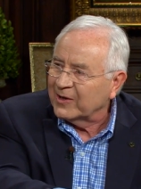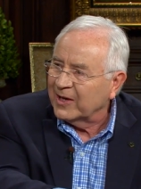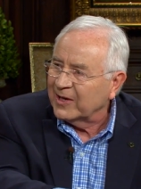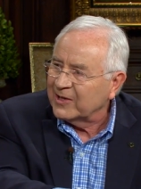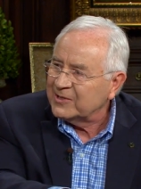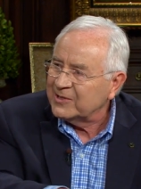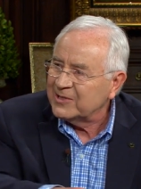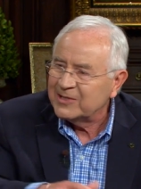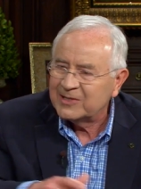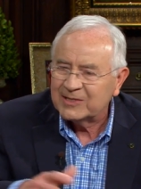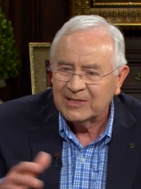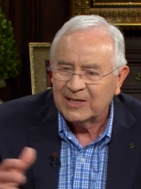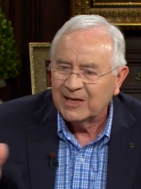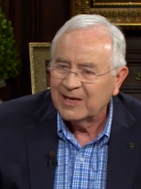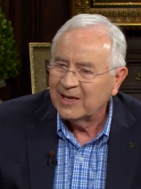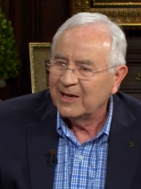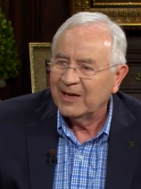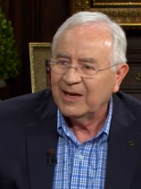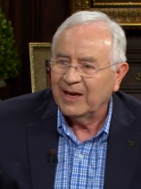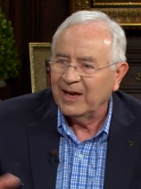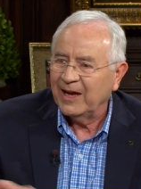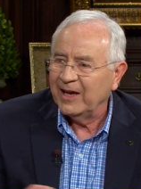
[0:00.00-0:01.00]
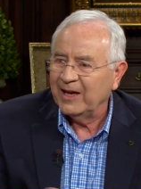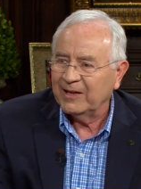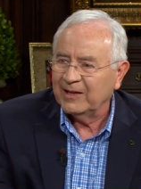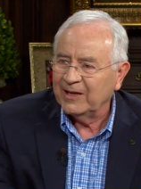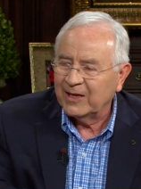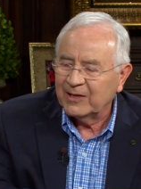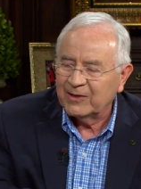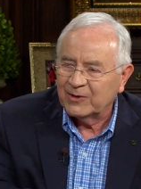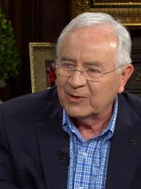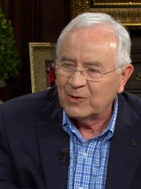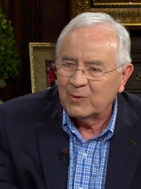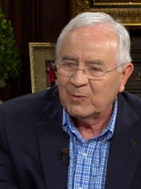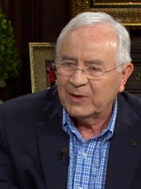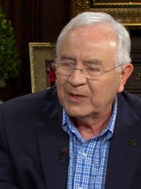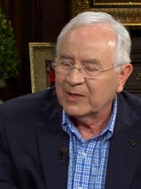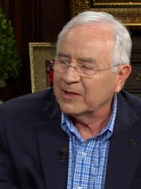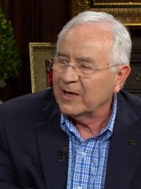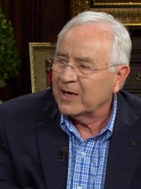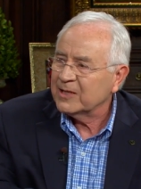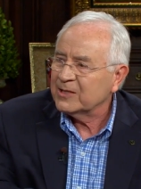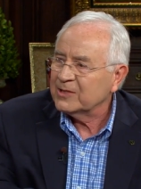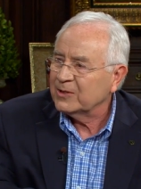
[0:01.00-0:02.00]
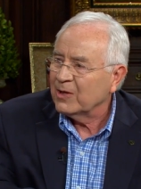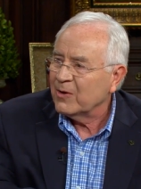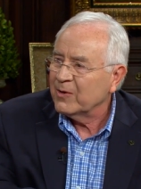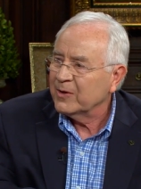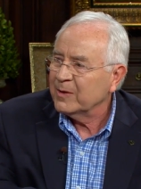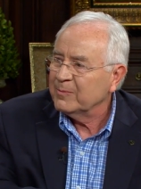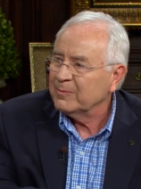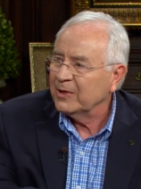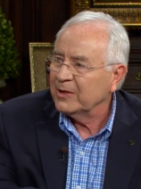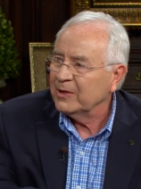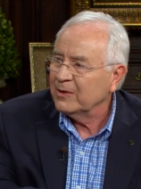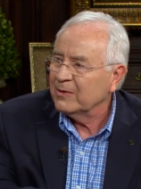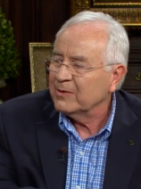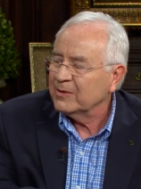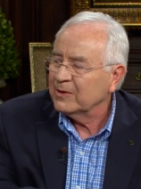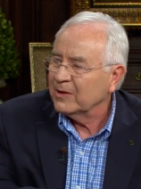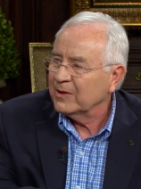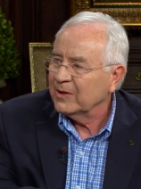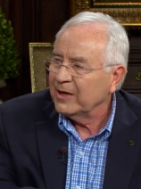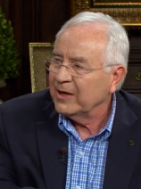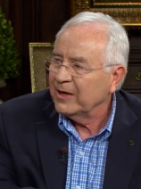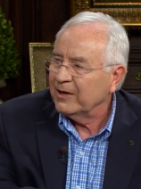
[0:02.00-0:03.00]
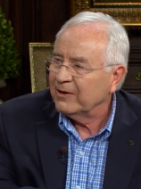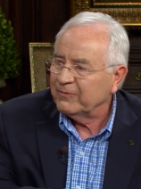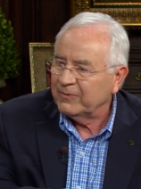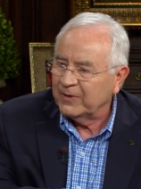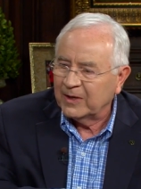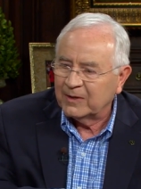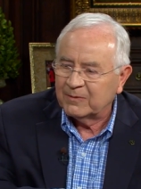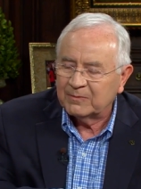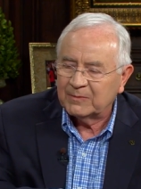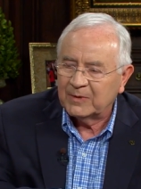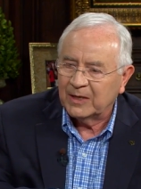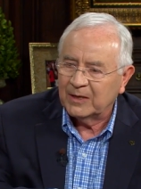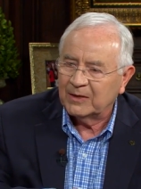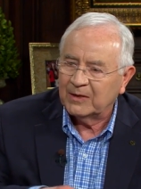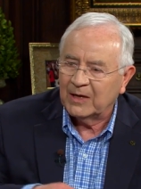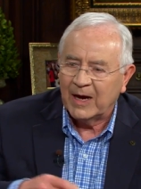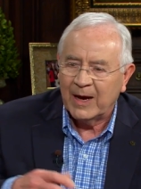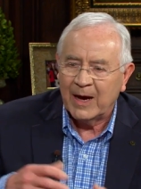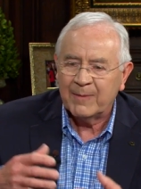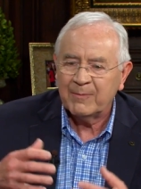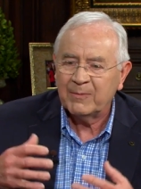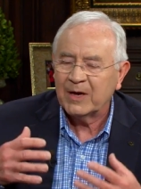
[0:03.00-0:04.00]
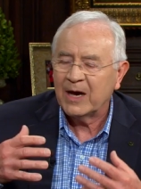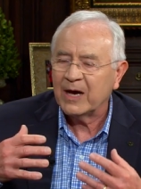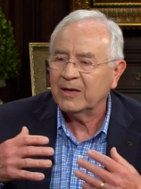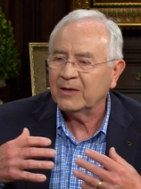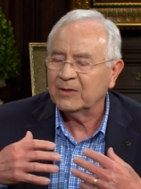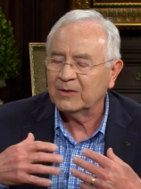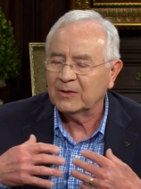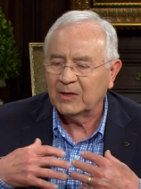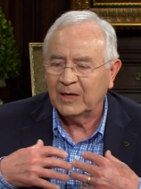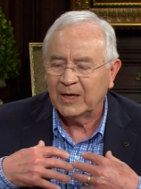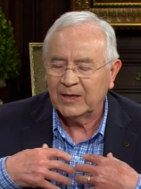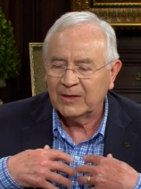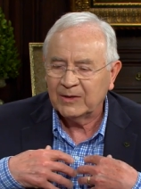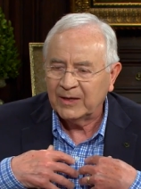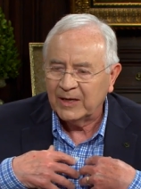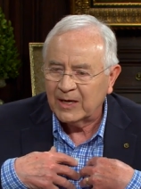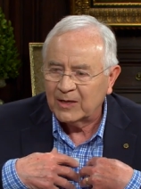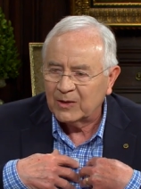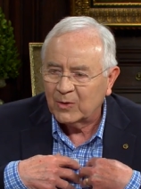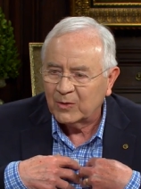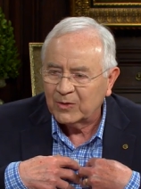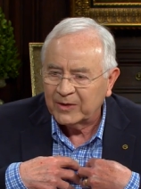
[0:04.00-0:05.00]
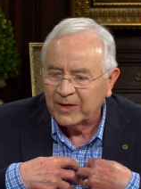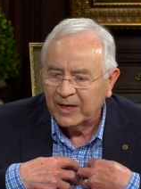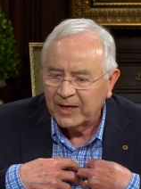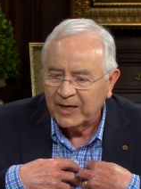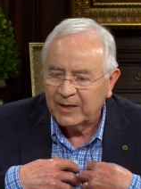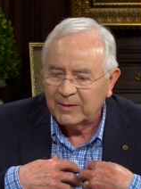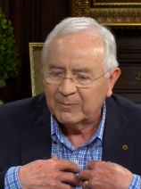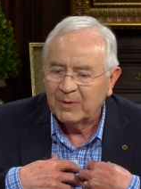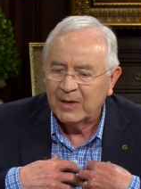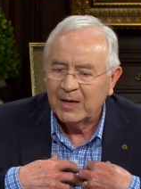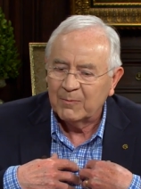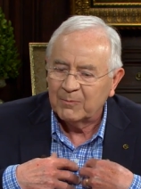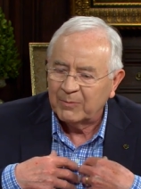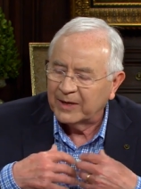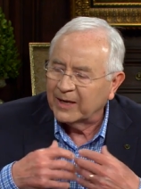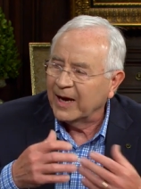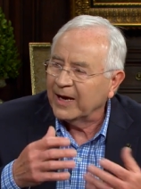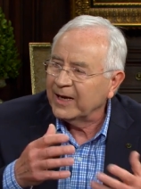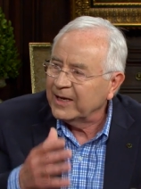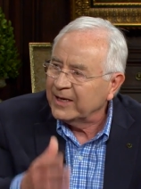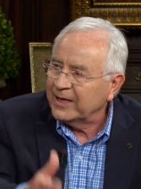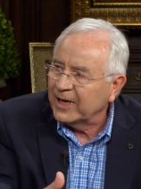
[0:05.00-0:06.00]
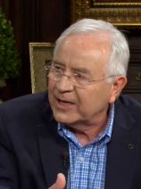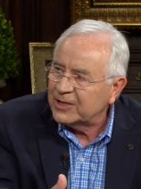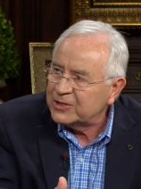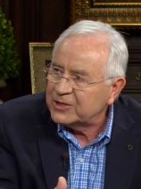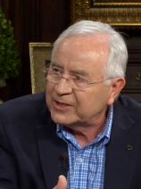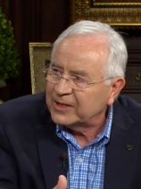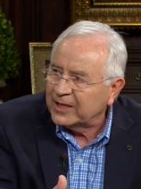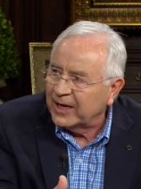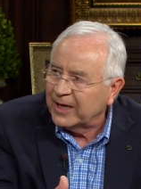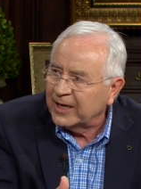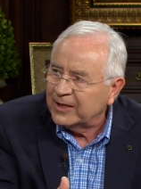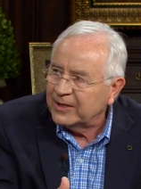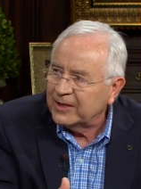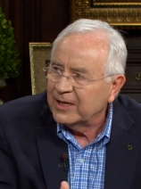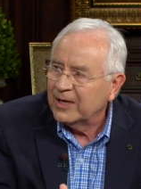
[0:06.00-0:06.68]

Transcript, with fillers: lessons and then do what God's told them to do in their life. And, and I'm not, I can't ordain, but I can educate.